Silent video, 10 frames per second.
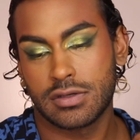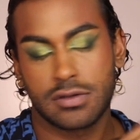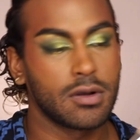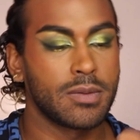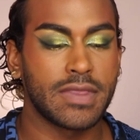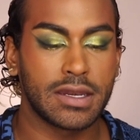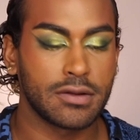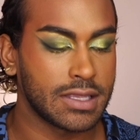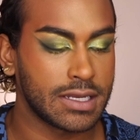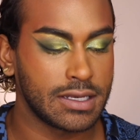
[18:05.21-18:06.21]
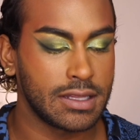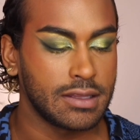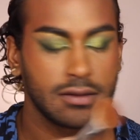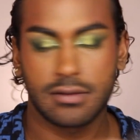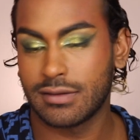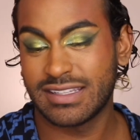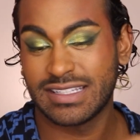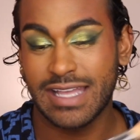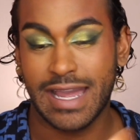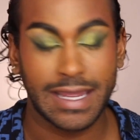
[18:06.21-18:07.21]
hoping that I don't get any
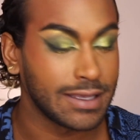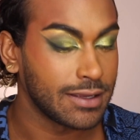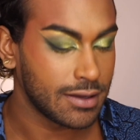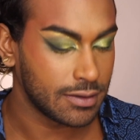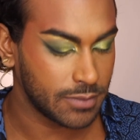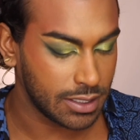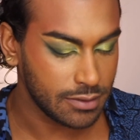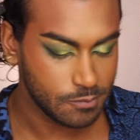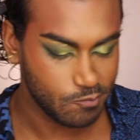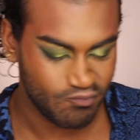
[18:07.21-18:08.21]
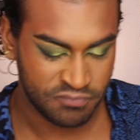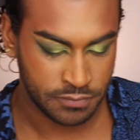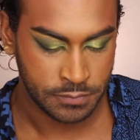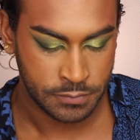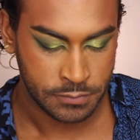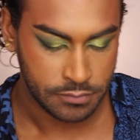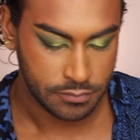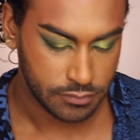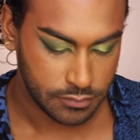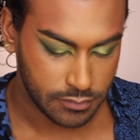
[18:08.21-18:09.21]
highlight on me.
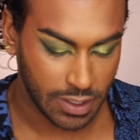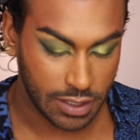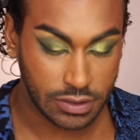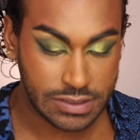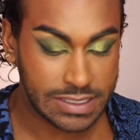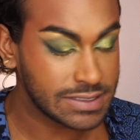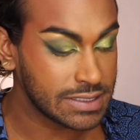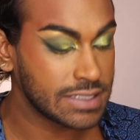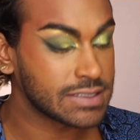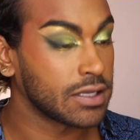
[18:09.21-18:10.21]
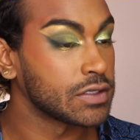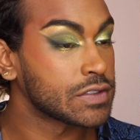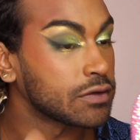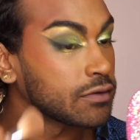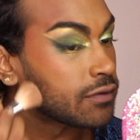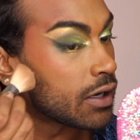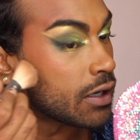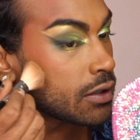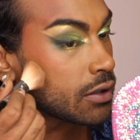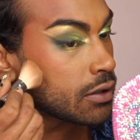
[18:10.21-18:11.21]
It looks like it's a nice color so
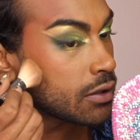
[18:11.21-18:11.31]
far.